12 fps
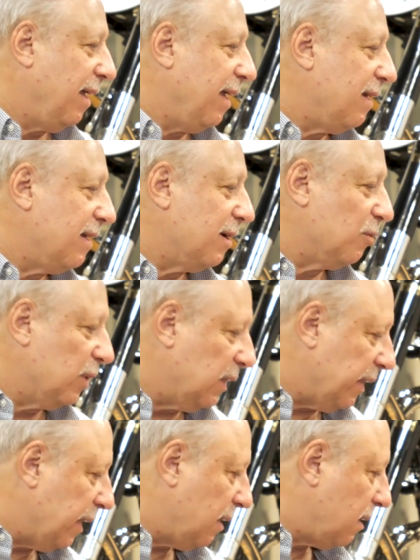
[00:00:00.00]
it
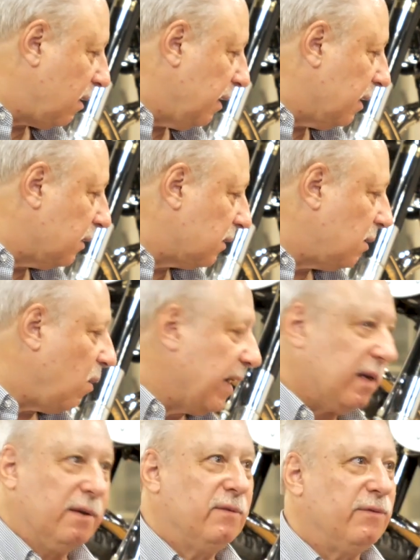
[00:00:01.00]
really is
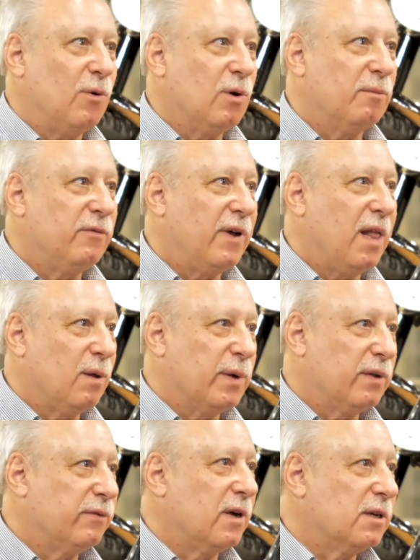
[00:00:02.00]
quite
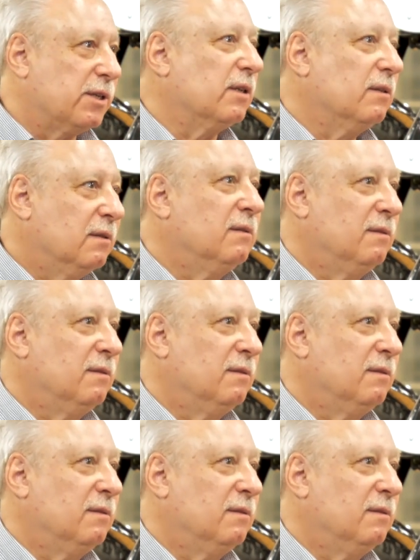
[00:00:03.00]
form-following function.